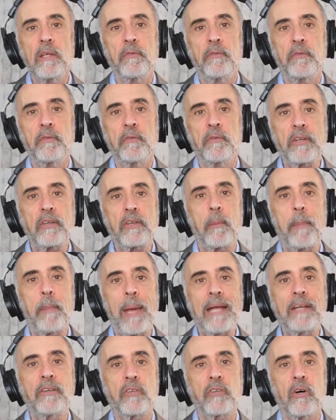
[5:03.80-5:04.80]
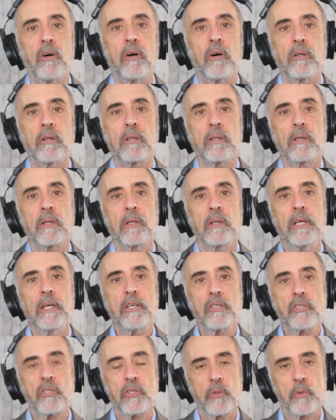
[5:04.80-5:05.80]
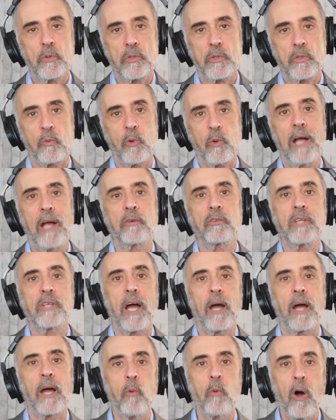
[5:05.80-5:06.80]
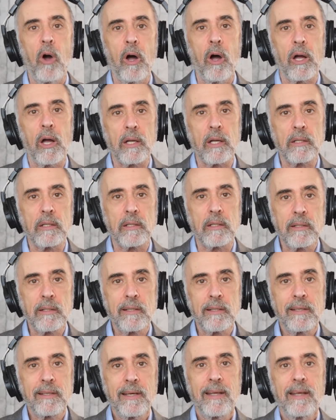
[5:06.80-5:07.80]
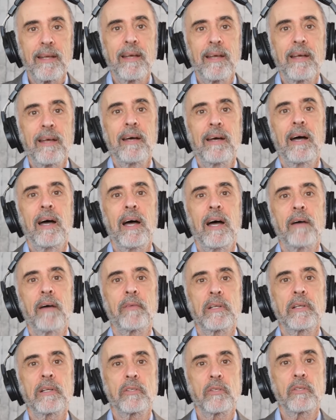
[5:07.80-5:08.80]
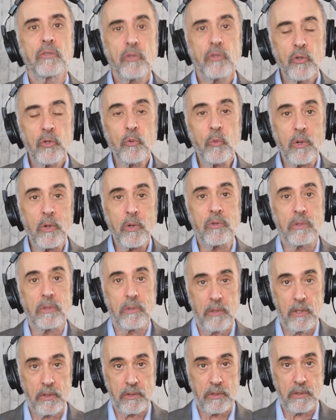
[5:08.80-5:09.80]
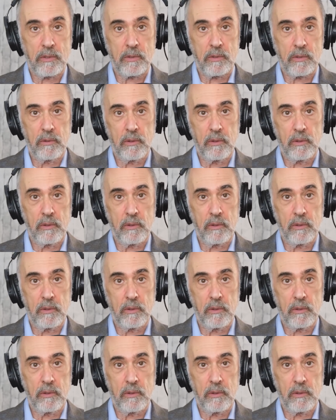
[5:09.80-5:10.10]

fundamental issues around Taiwan have to do with this